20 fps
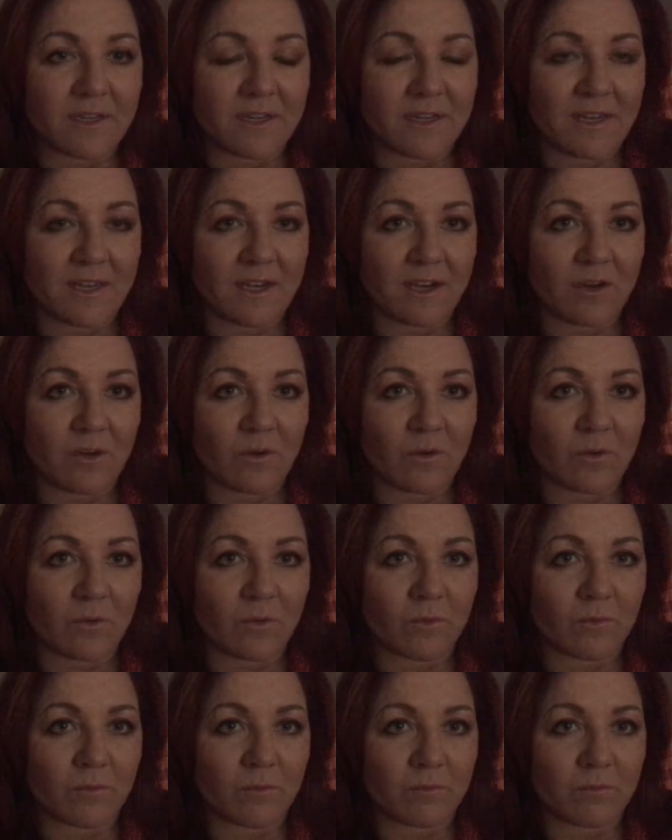Now,
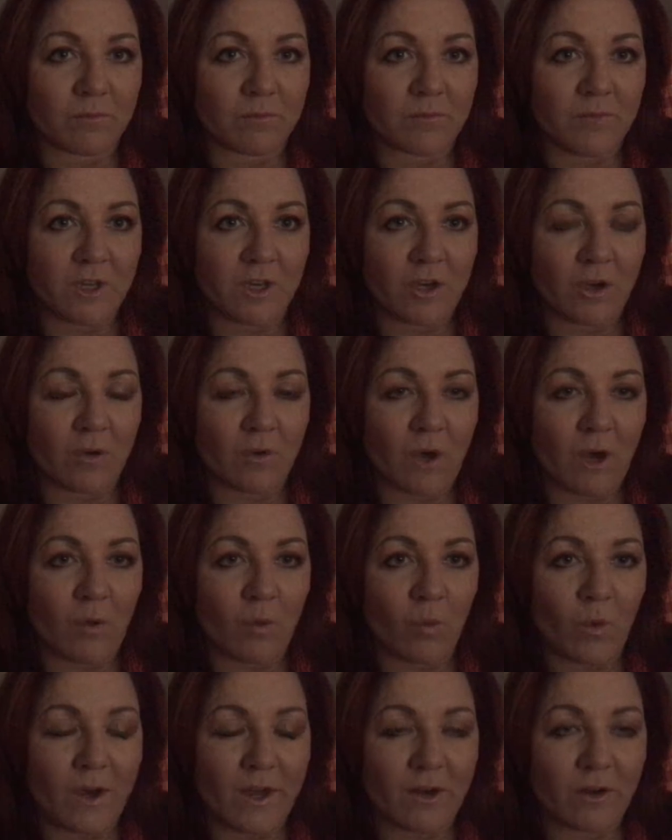a
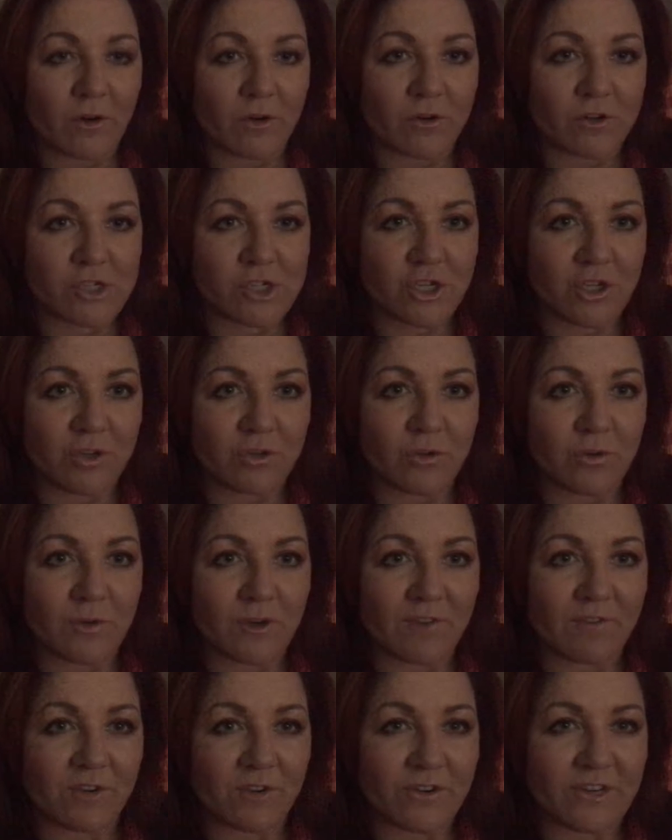1 or a 2
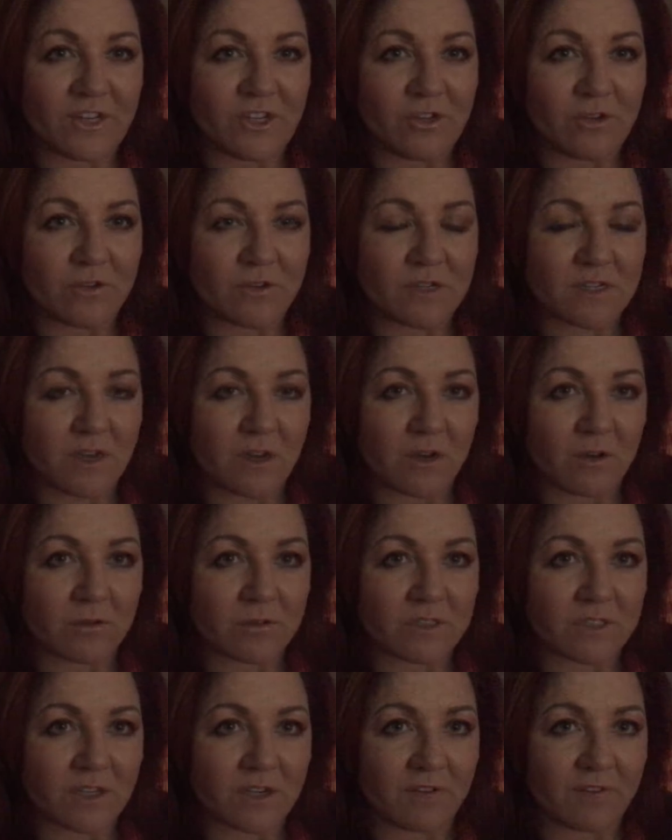are very new
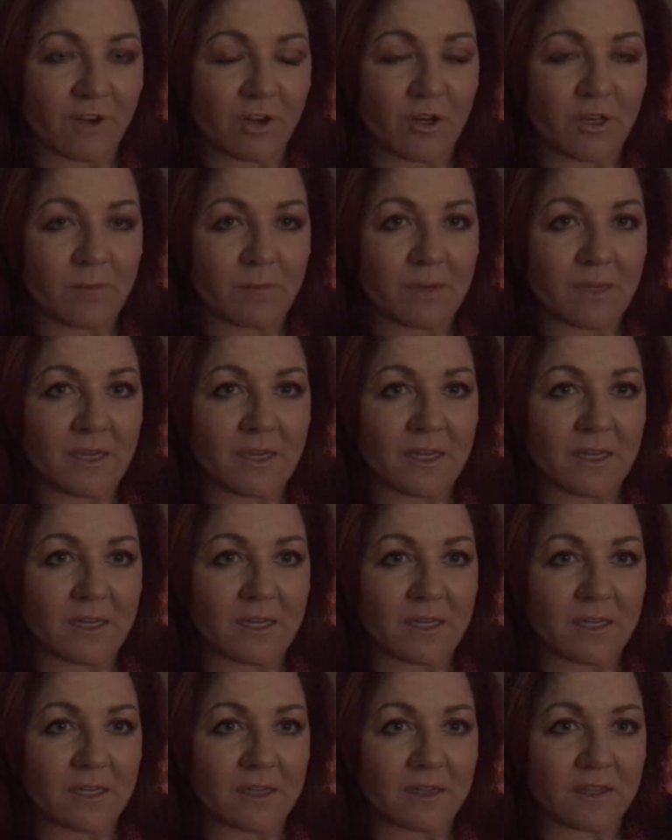souls that have
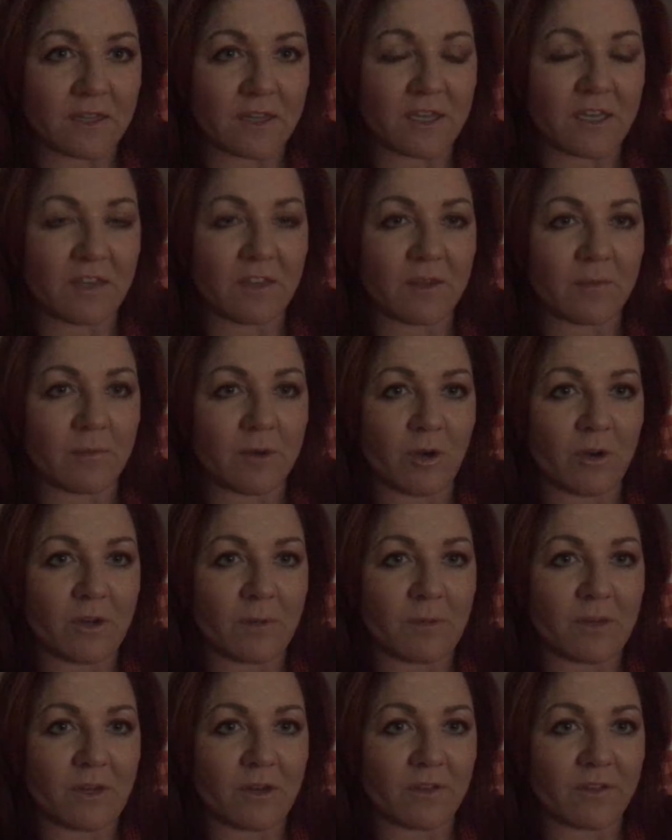they're either only
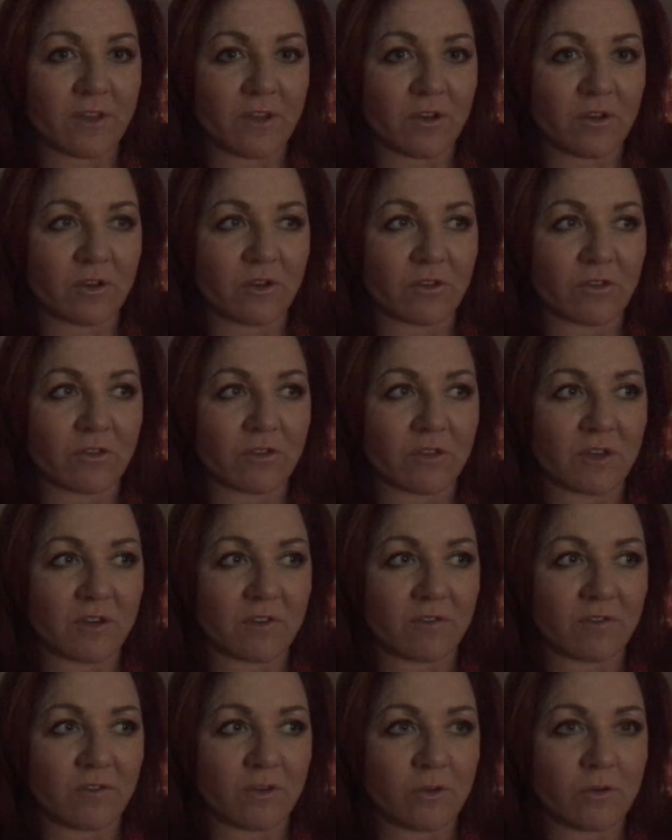been on the earth a
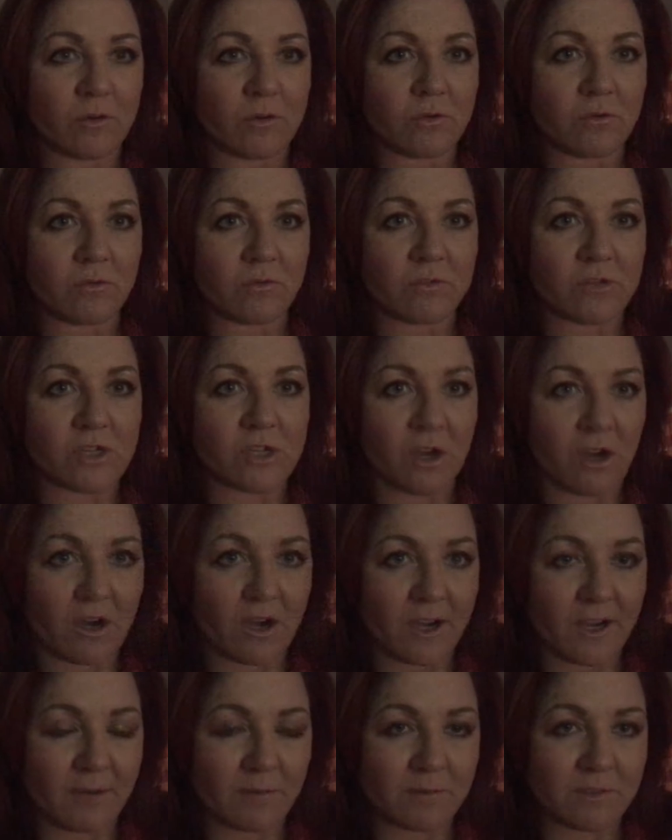few
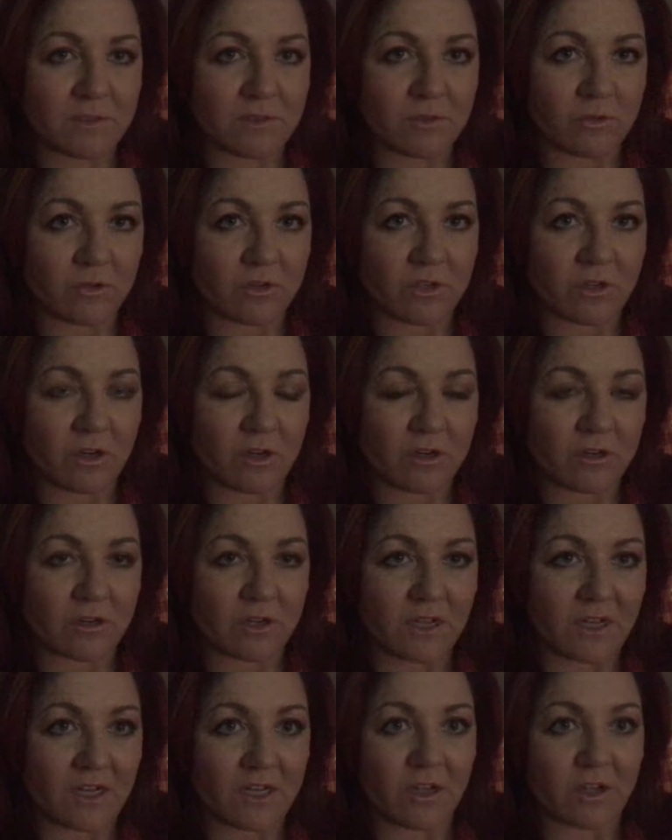times or not
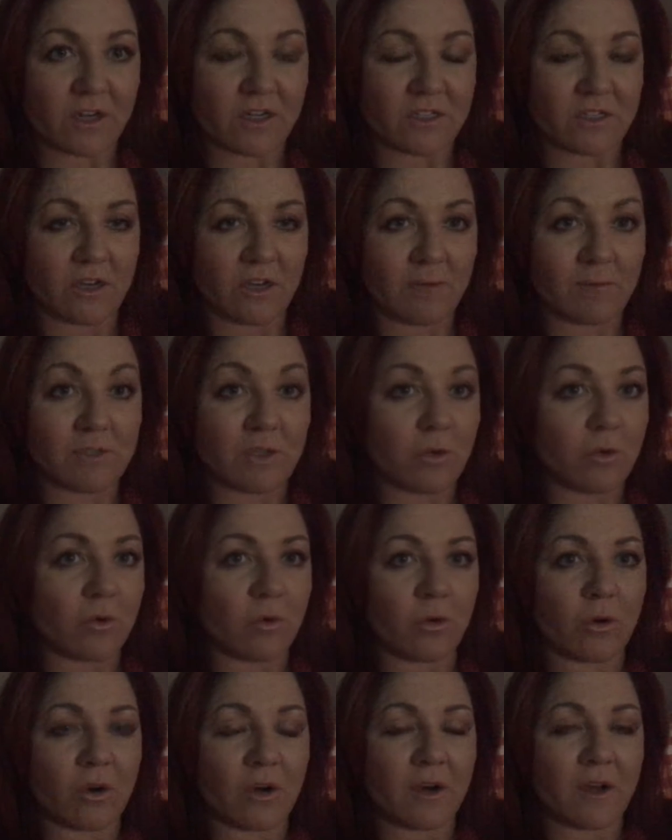a lot of times,
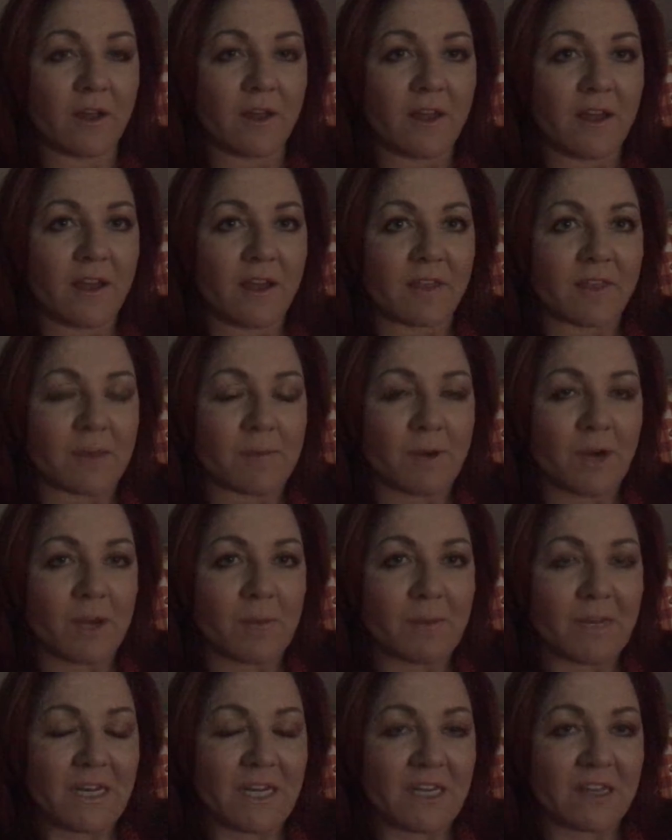or they might
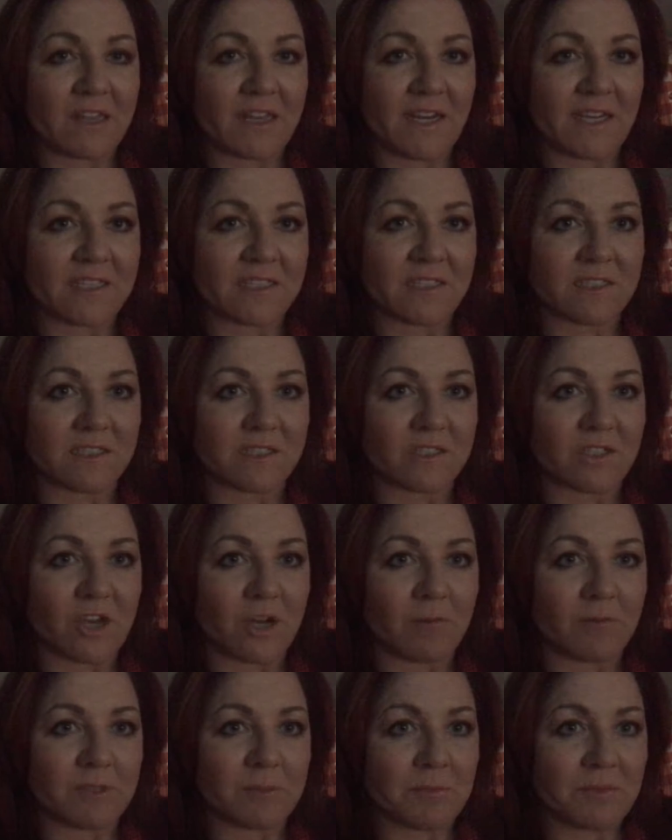have been here thousands of
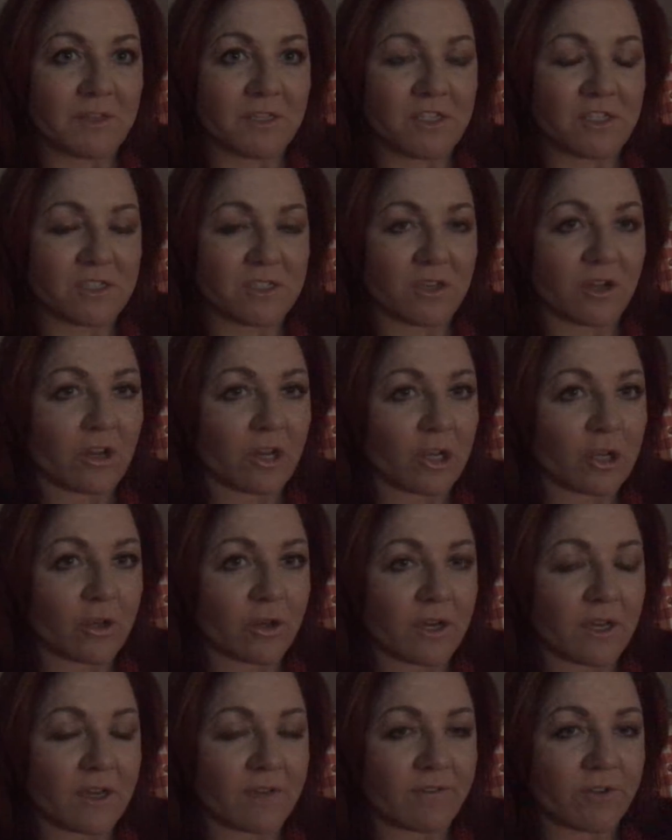times, but they're just not
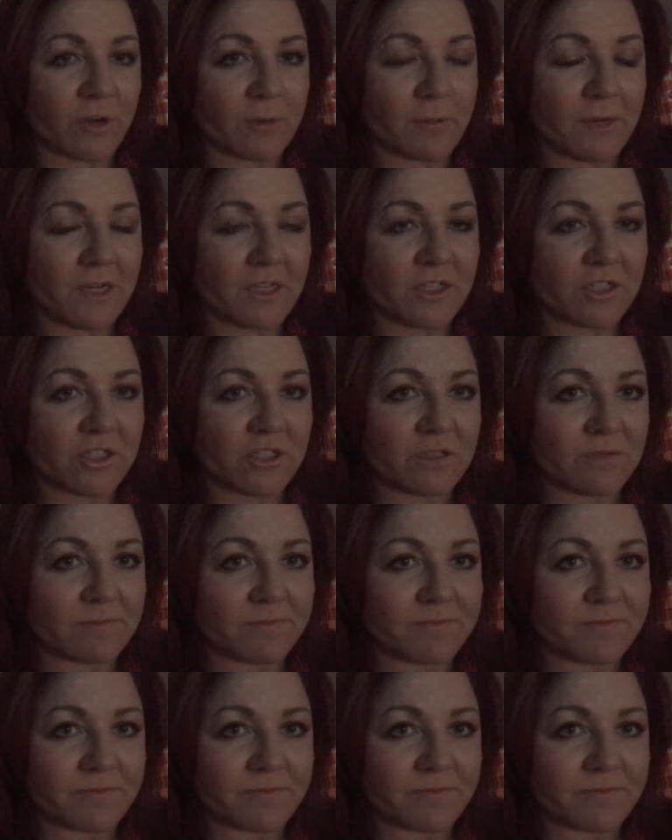learning very much.